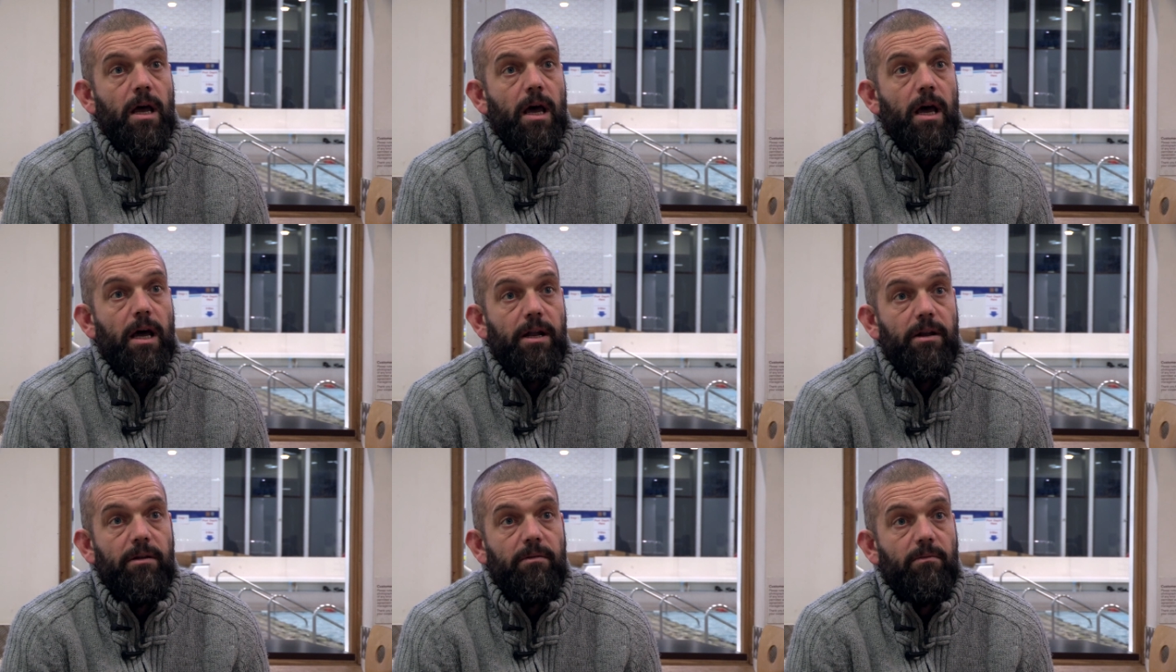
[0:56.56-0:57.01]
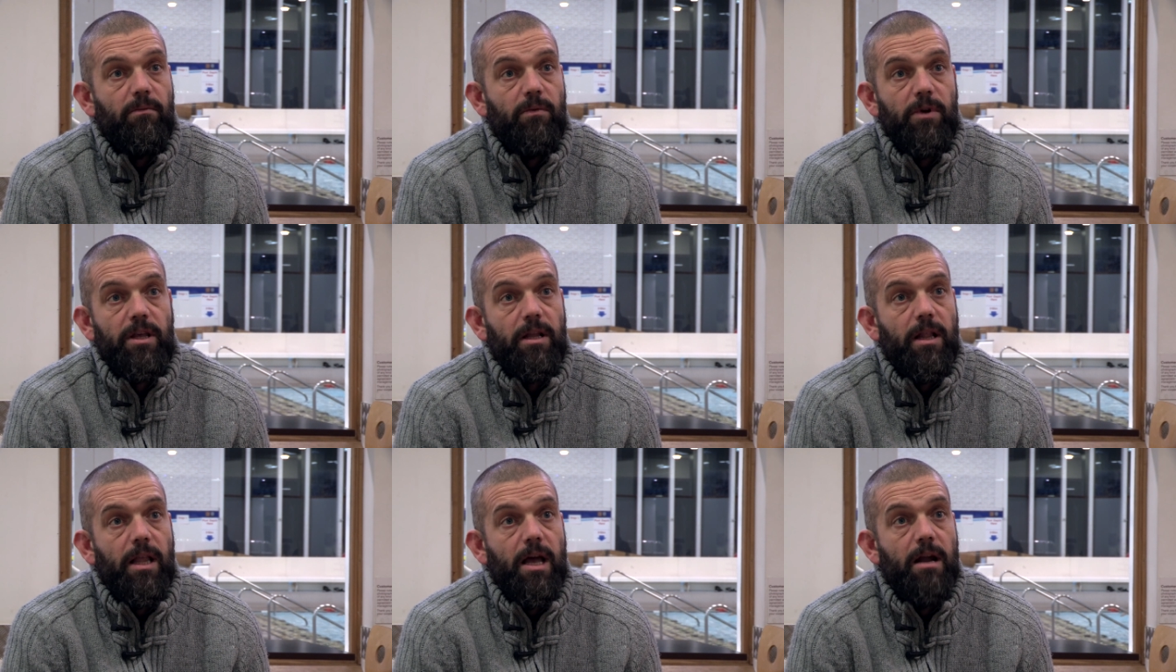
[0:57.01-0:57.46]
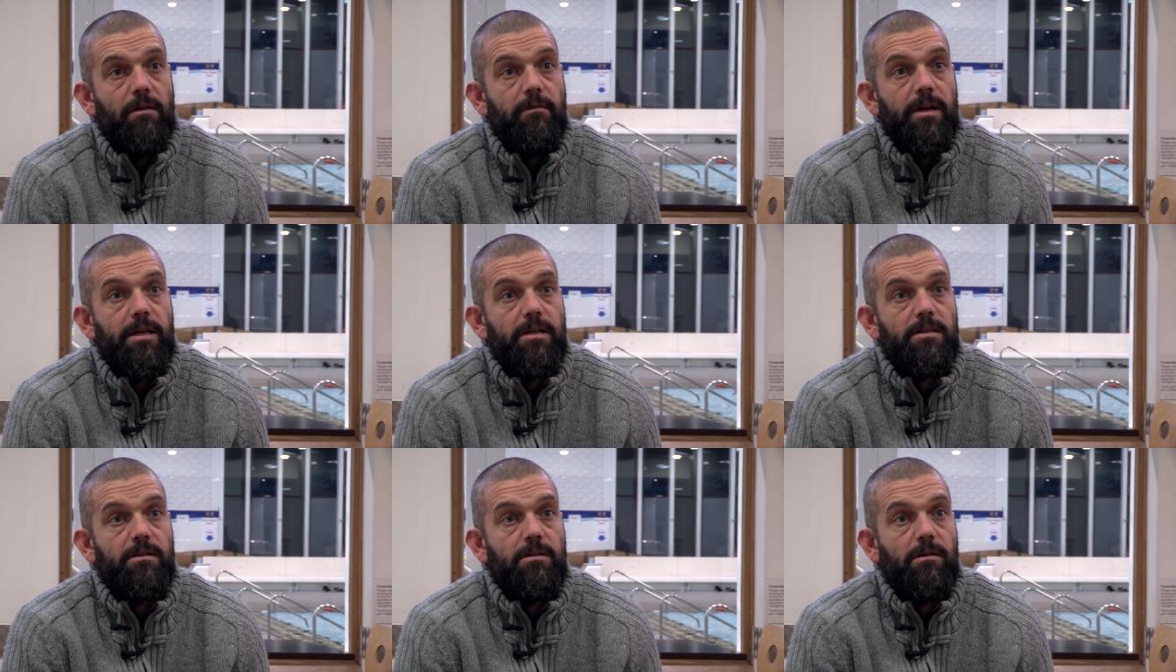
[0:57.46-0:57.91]
And with
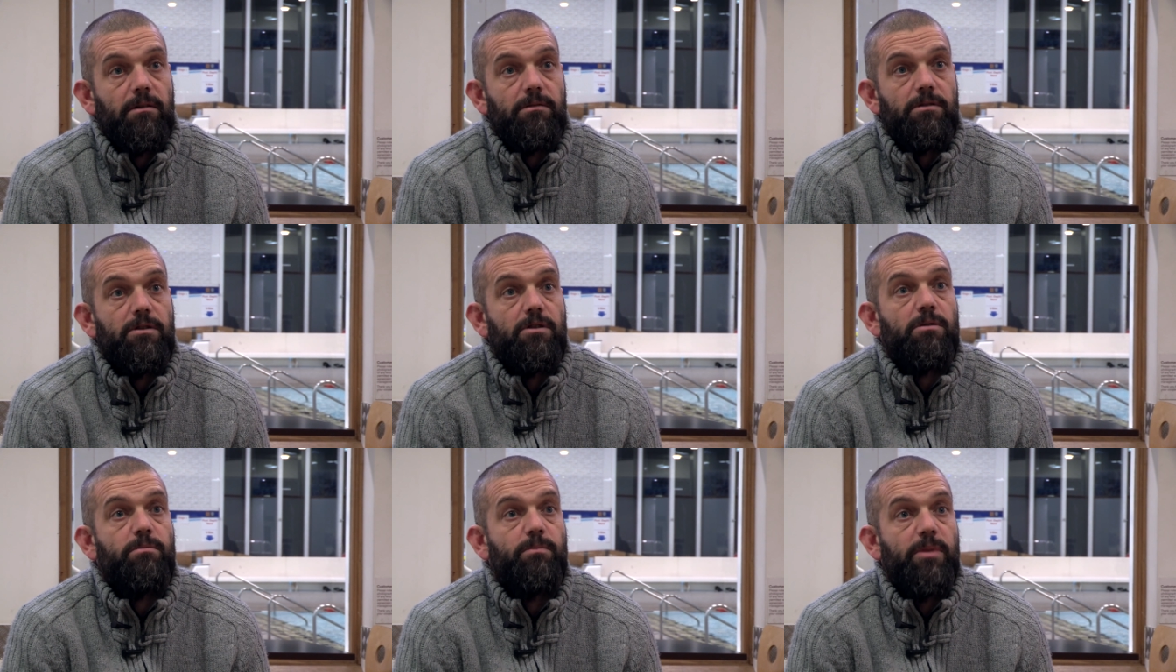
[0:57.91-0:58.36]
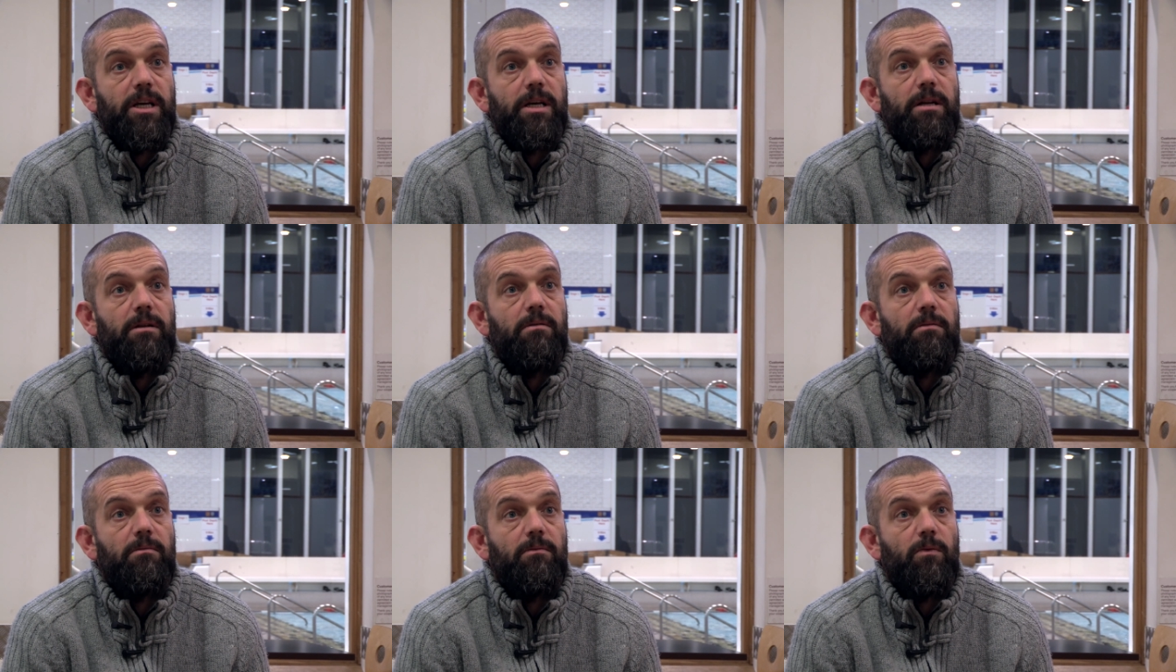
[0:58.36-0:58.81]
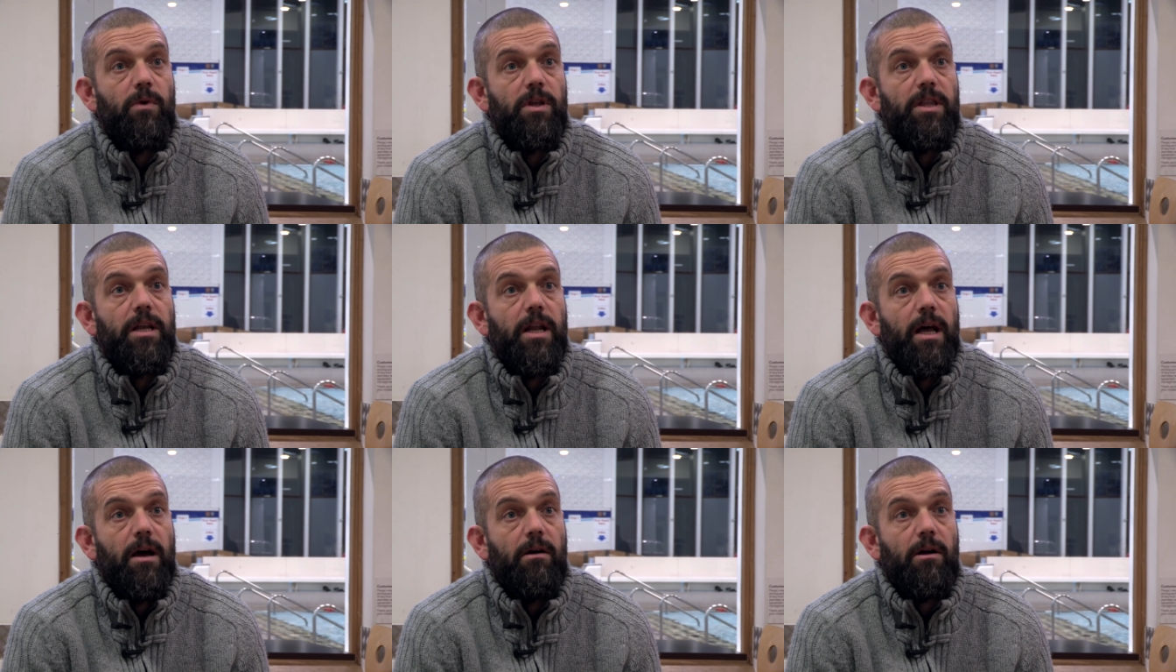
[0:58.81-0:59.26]
Hilary, it's not just been
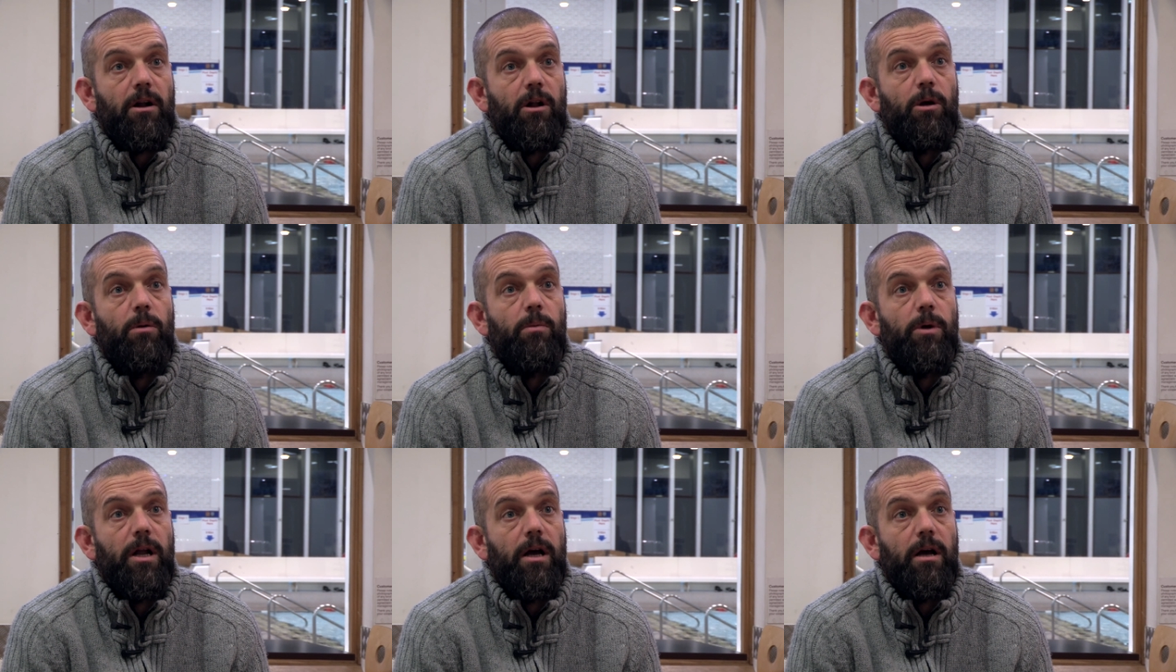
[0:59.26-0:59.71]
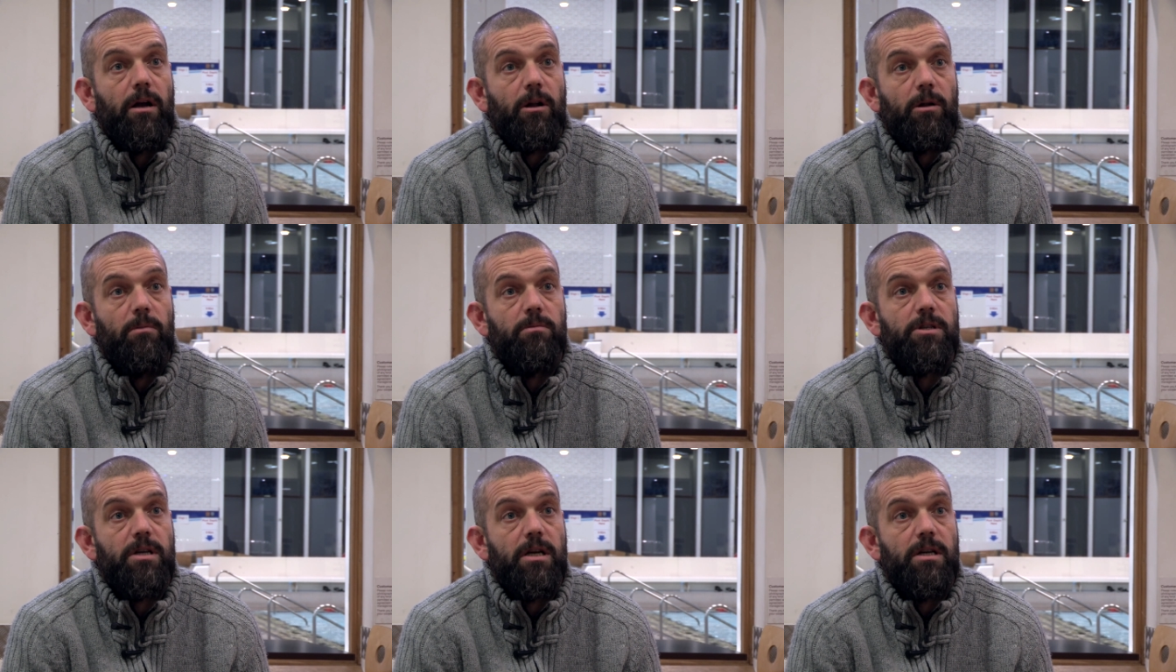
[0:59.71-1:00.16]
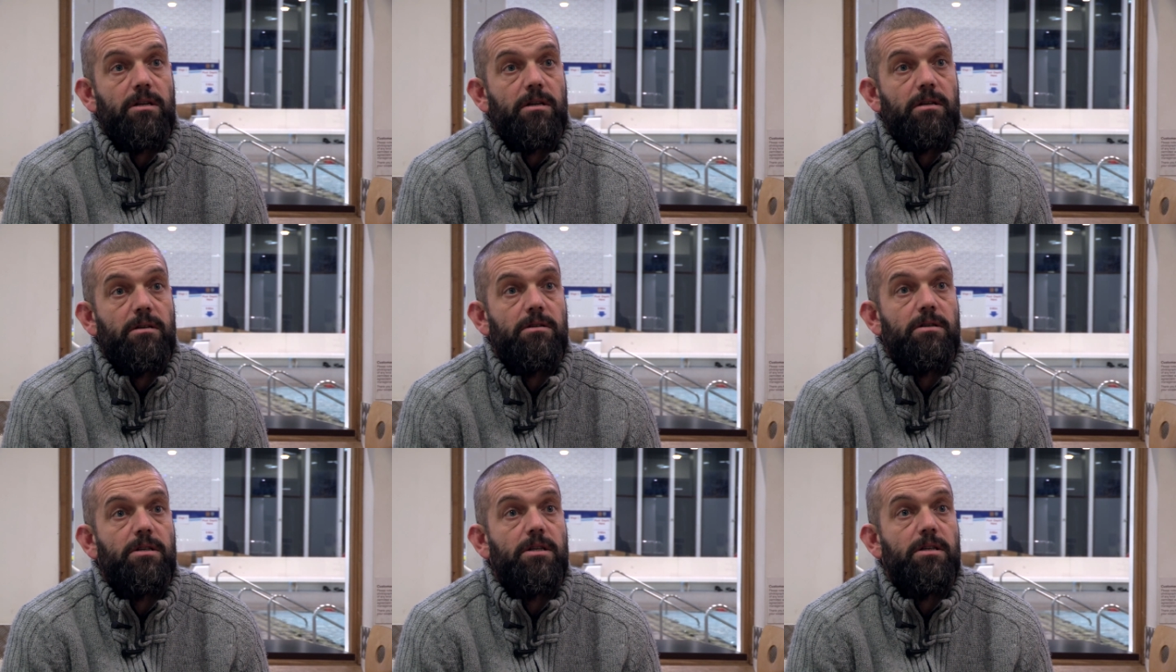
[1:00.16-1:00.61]
within our club and our club
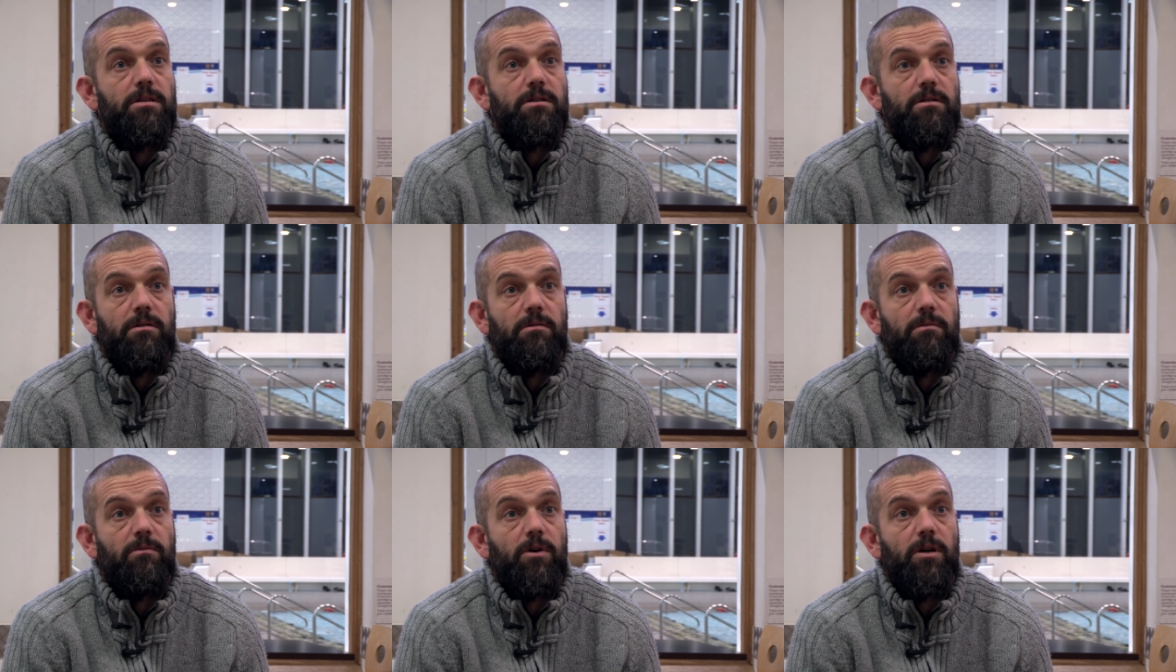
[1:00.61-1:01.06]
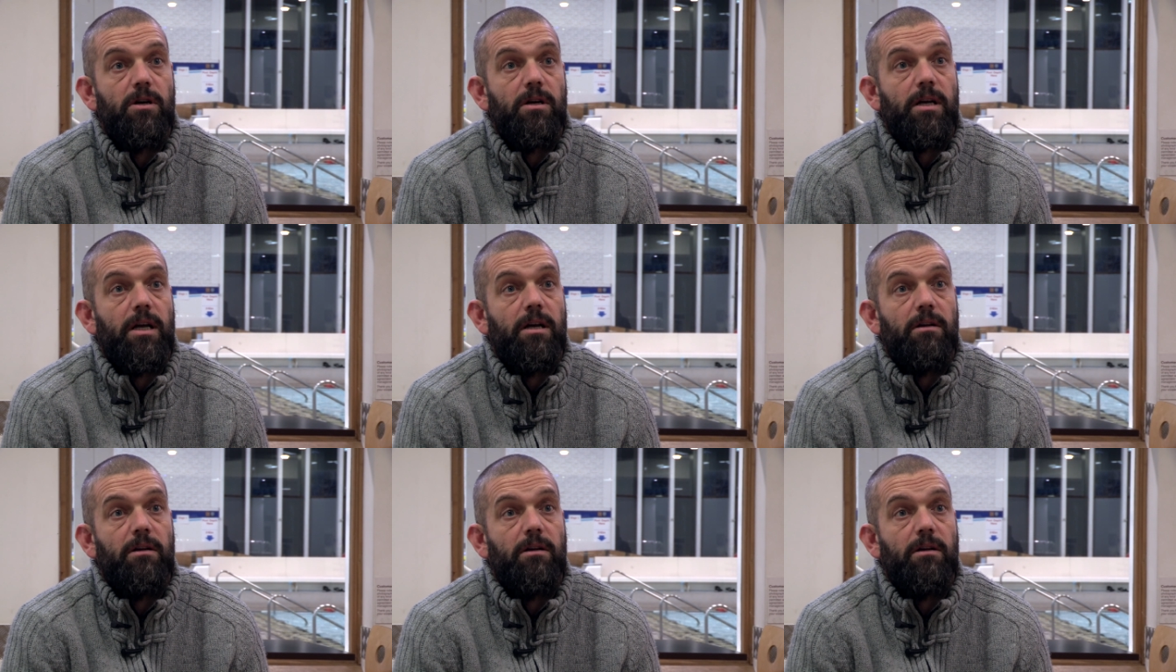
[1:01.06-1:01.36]
sessions she's done work